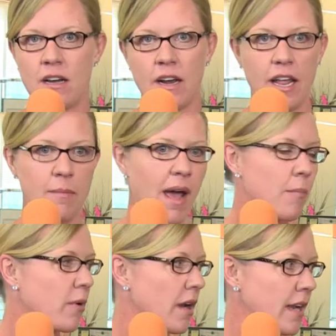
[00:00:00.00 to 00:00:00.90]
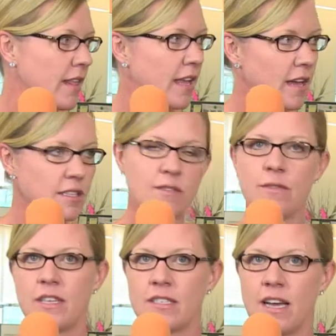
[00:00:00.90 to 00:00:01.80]
in on Nmap or on anything else
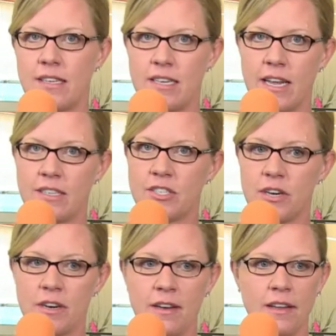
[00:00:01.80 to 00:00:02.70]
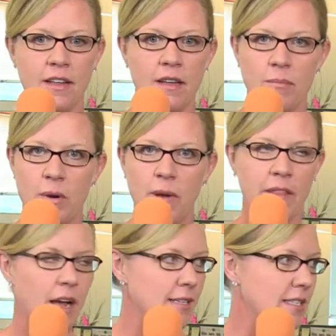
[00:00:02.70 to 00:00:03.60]
for these guys to answer. Put them
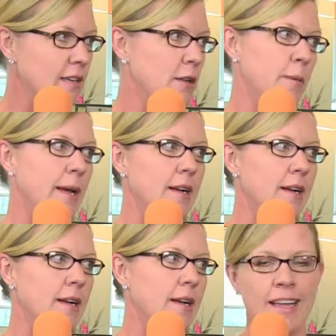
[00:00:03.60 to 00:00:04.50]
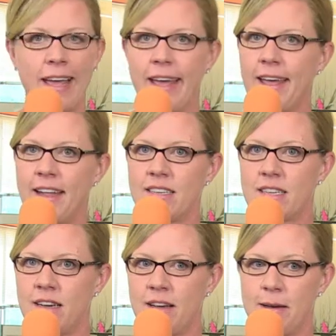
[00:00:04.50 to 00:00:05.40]
on the hot seat a little bit.
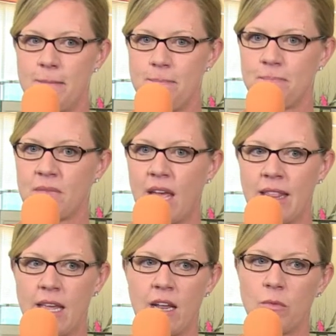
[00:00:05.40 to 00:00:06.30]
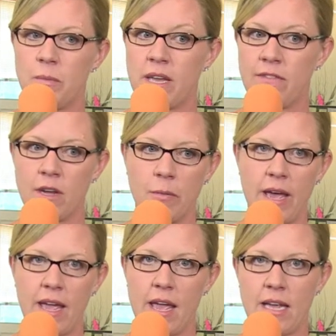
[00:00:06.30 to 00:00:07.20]
And um, at the end, we'll be giving
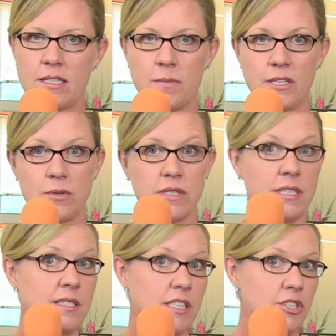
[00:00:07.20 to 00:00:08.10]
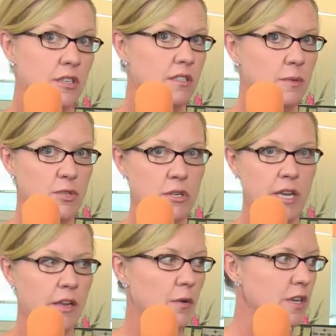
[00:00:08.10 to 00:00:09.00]
away a SpiceWorks6 t-shirt.
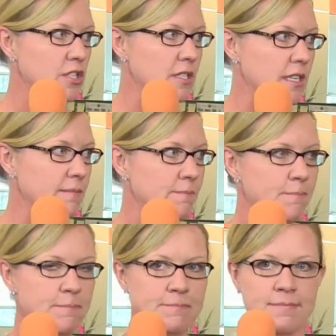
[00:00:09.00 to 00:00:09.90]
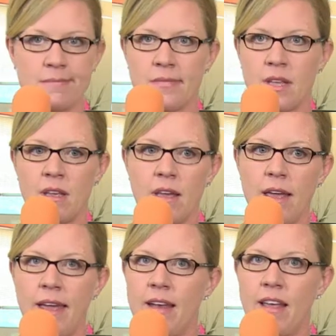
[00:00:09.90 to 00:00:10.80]
So get your questions in.
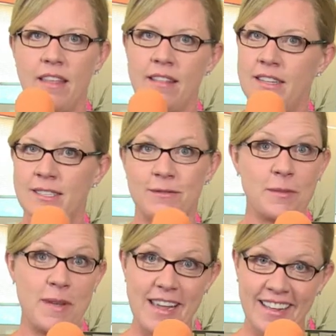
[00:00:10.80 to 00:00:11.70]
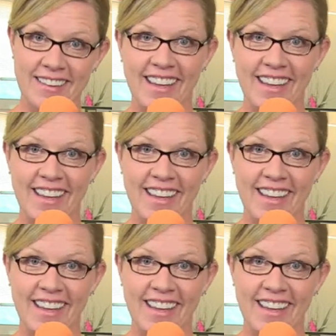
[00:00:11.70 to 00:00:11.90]
And I think that's it for me.